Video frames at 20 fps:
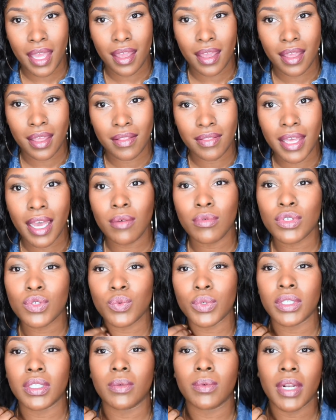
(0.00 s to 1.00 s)
and that was
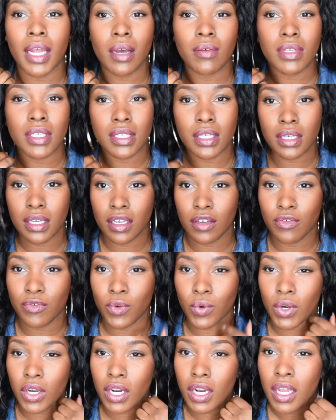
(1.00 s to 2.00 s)
really what I was looking
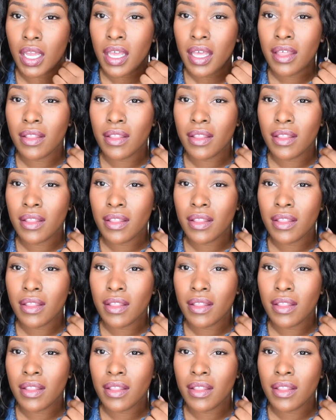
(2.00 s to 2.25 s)
for.